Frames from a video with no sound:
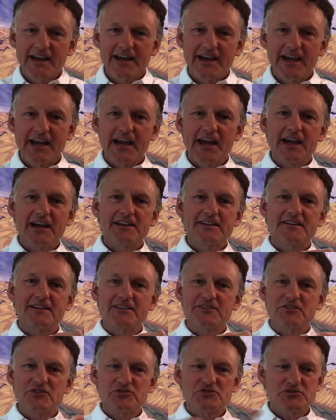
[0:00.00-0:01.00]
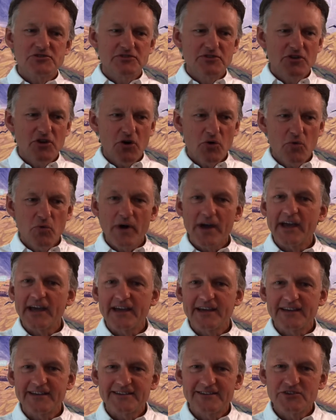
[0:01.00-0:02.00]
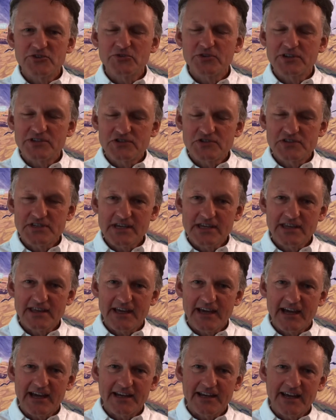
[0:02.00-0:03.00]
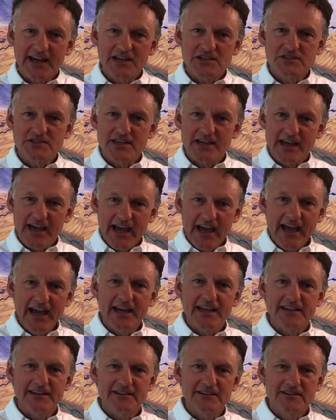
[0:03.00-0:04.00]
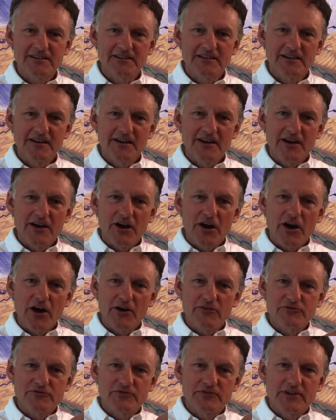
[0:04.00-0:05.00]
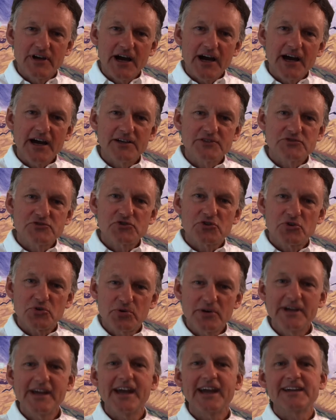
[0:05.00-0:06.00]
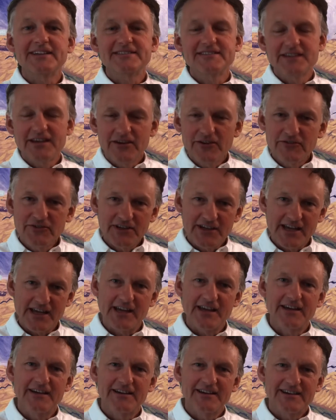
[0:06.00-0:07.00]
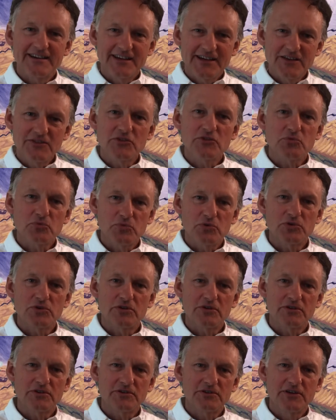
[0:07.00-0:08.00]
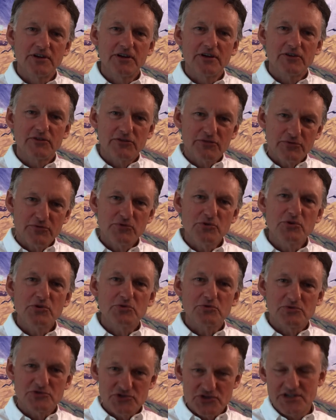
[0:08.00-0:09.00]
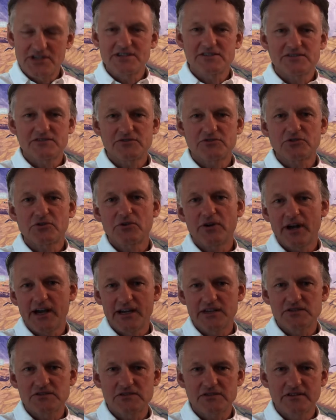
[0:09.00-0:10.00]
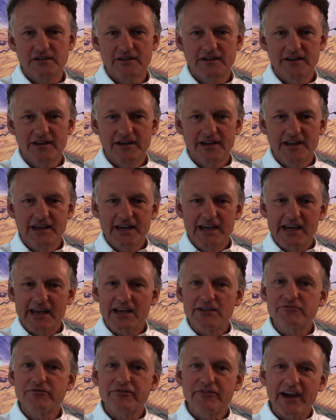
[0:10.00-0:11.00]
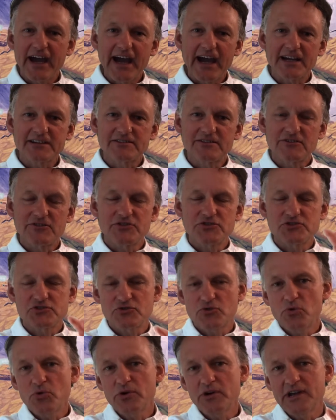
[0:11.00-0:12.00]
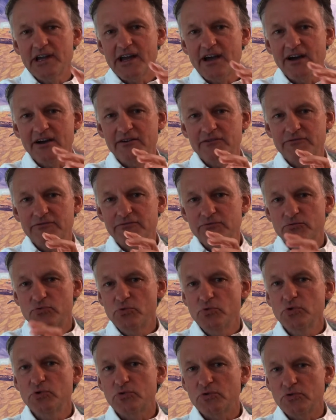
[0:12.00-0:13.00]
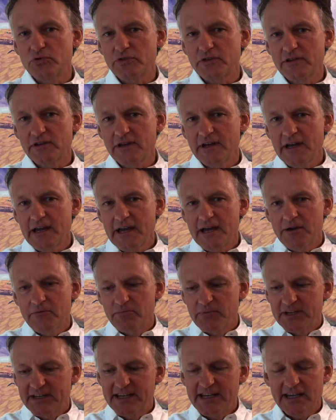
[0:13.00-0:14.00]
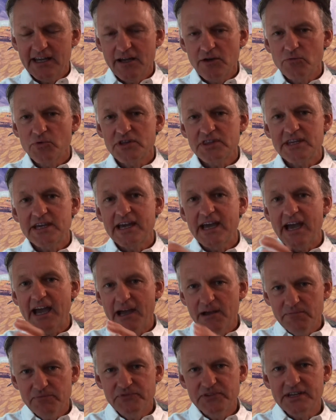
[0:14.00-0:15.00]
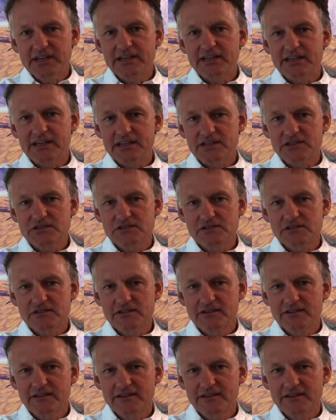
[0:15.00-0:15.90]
And there's no way you can see that as the end of God's creativity in the world through Jesus Christ. In fact, the story of Ruth, beginning with the emptiness